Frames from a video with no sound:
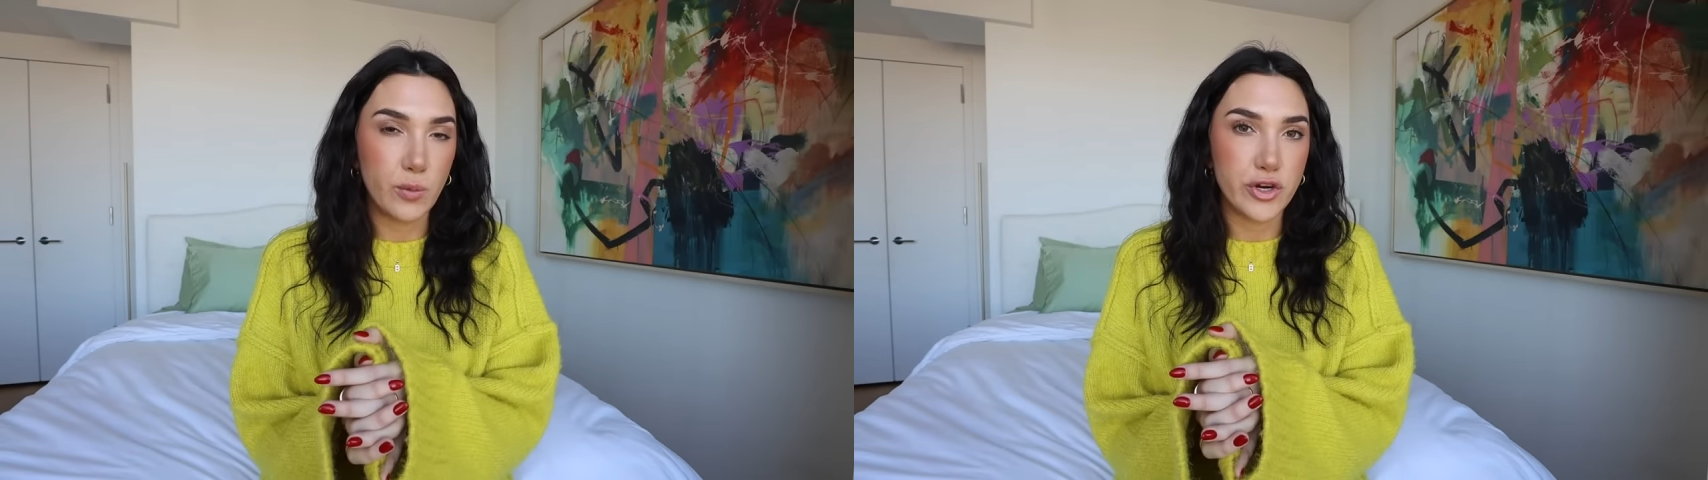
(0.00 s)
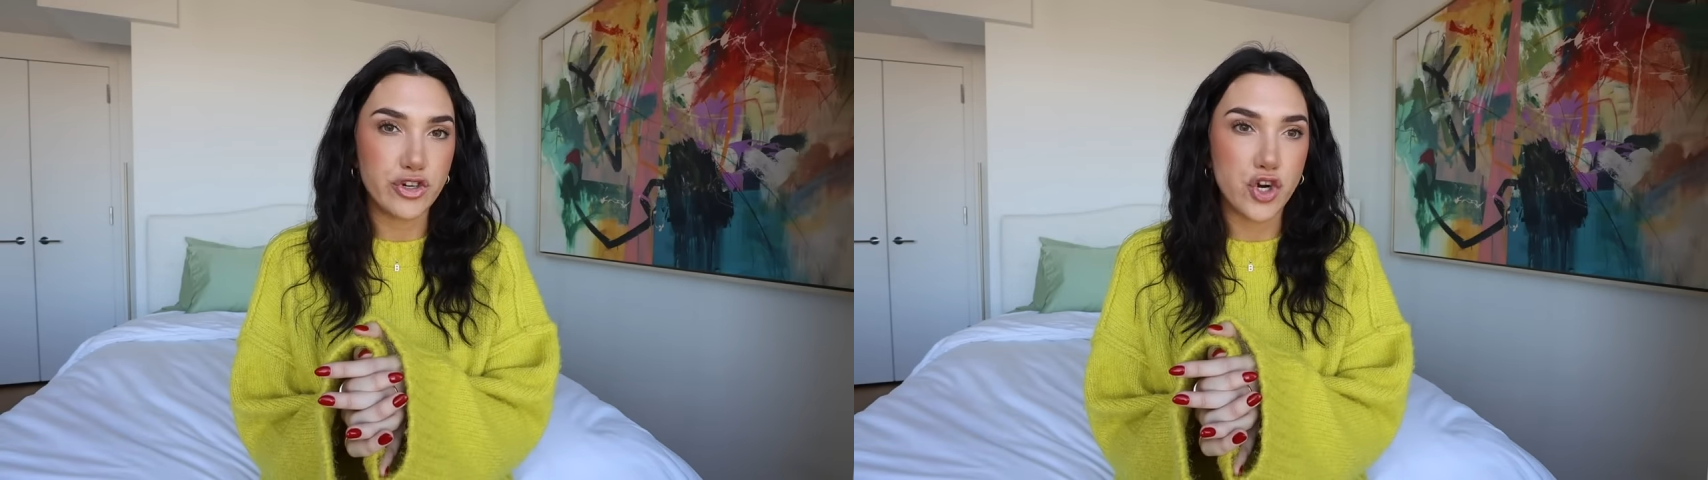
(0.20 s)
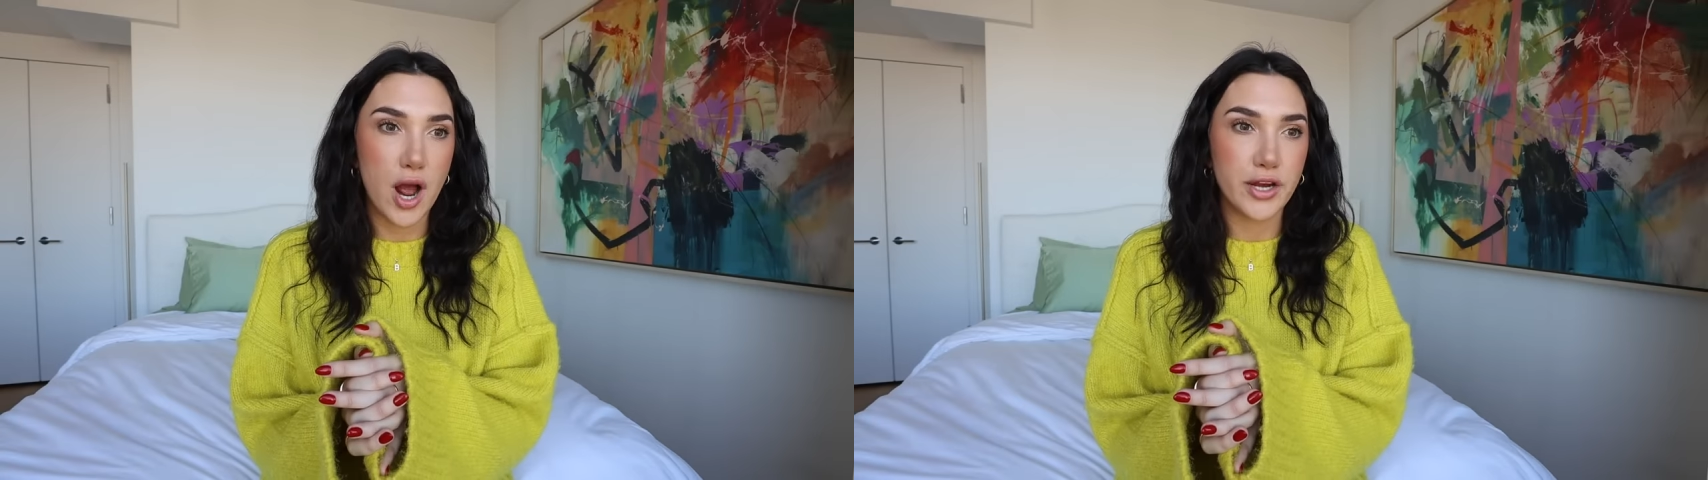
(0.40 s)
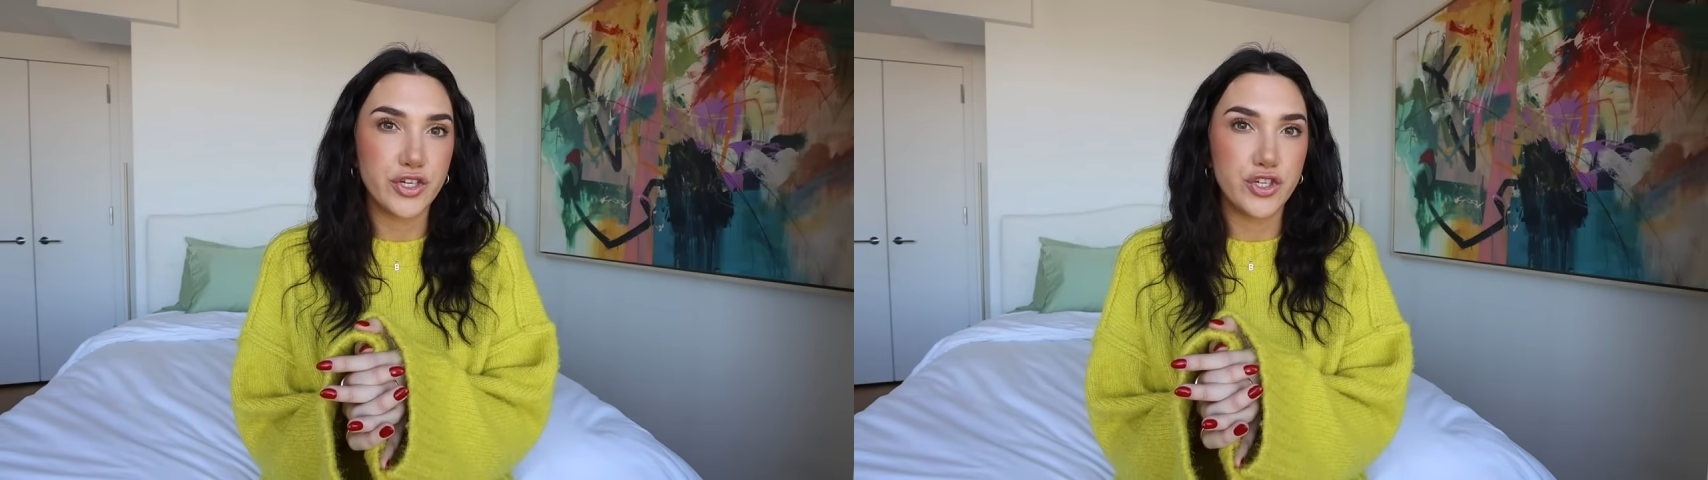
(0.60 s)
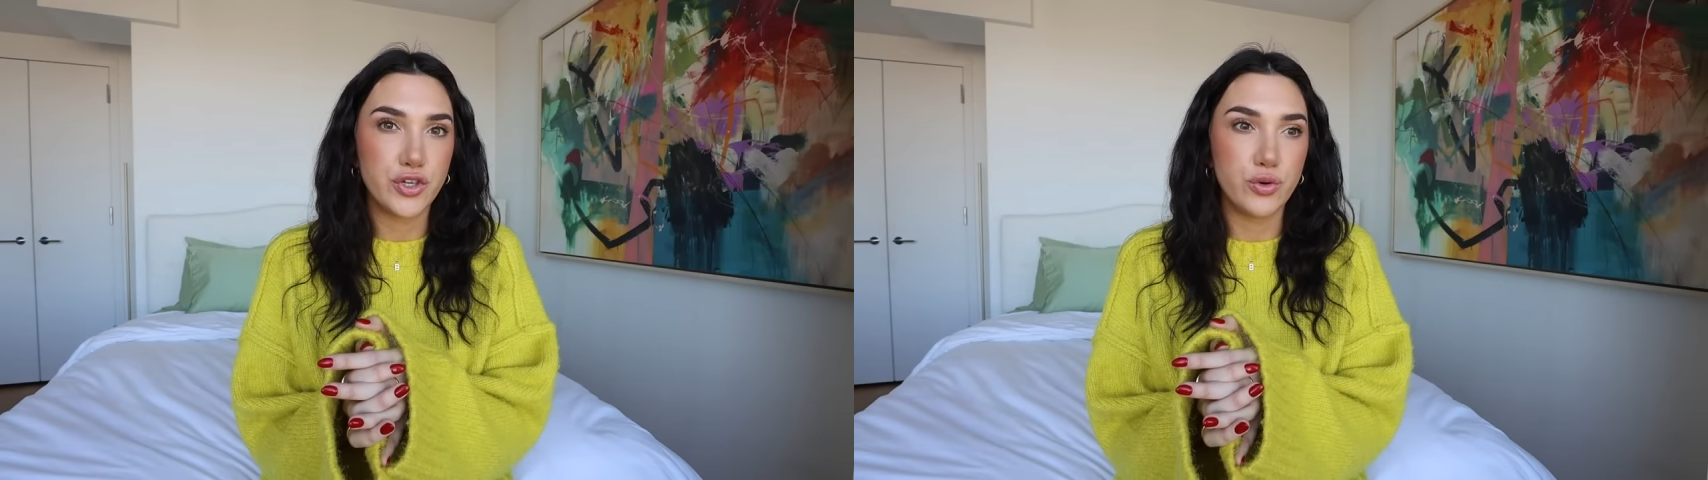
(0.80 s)
when you're
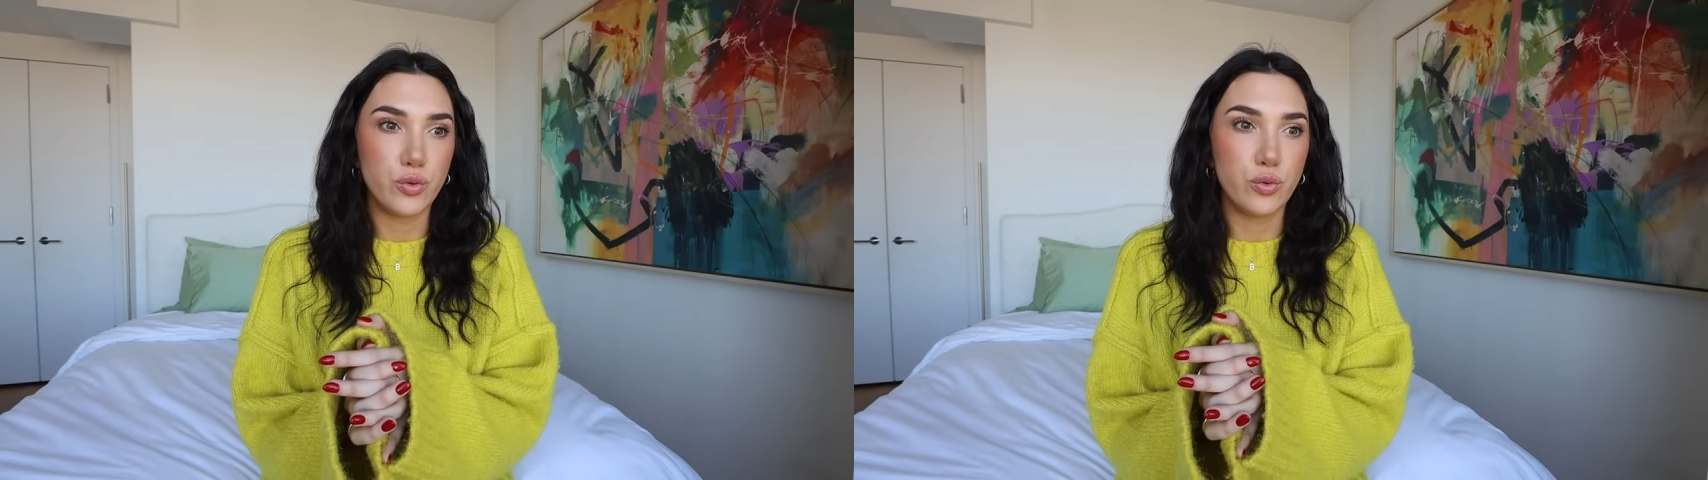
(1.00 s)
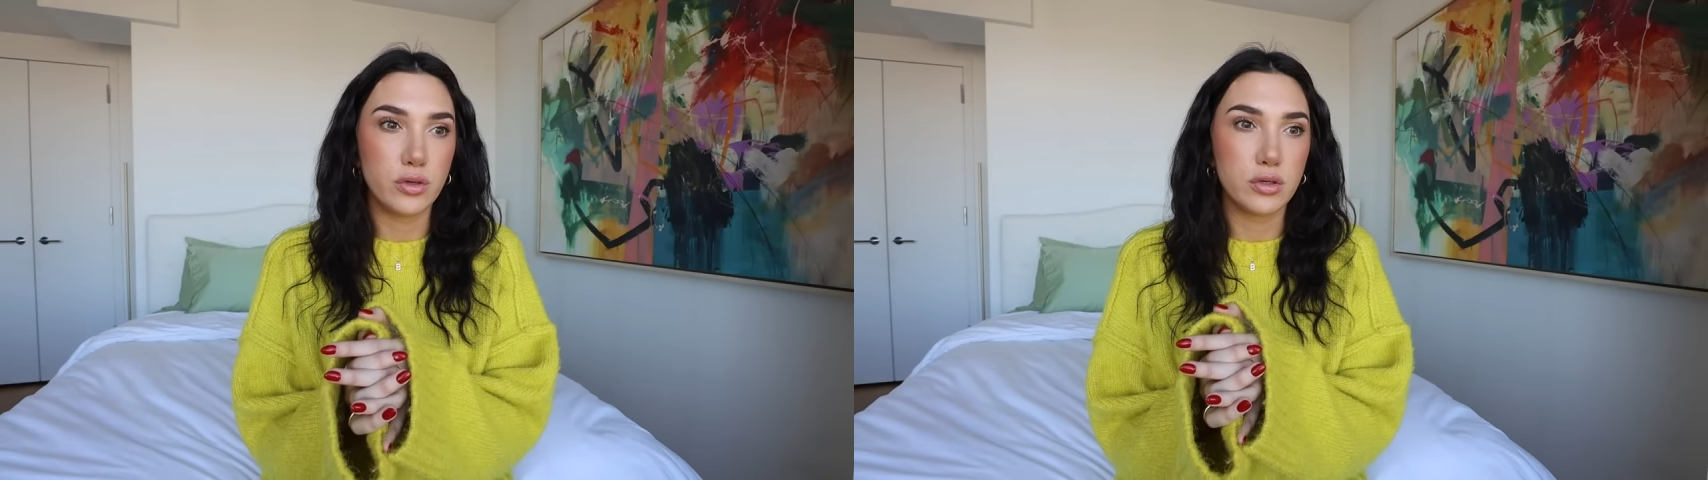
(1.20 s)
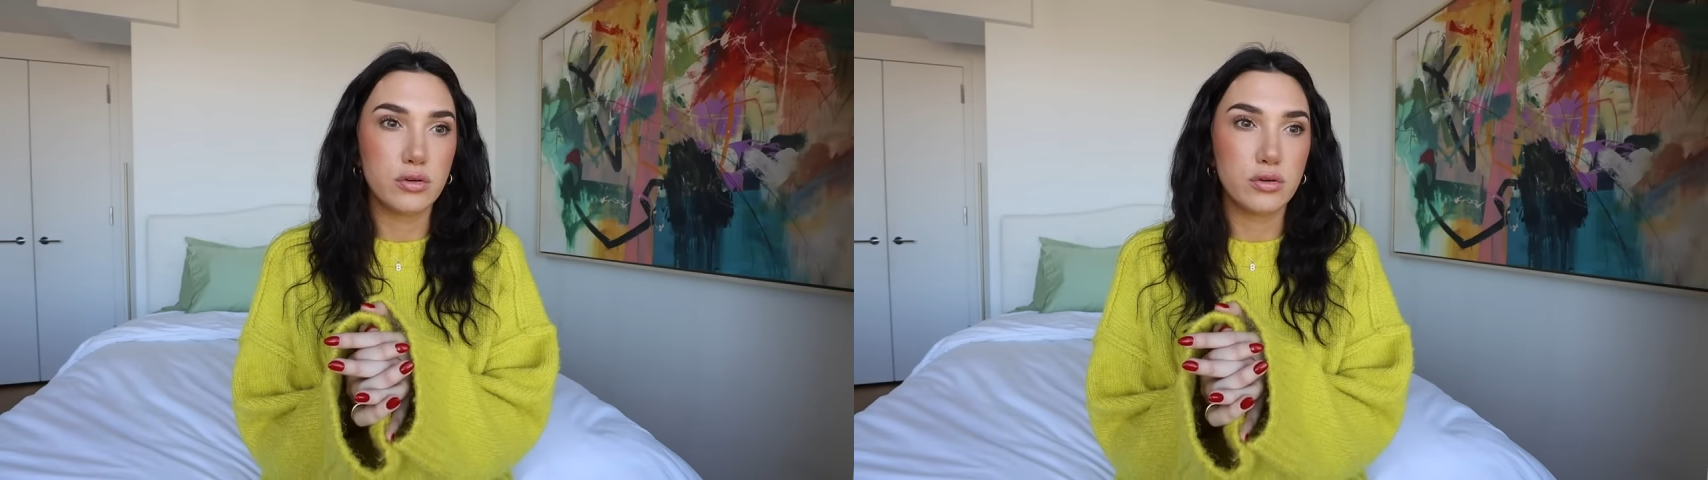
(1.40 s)
trying to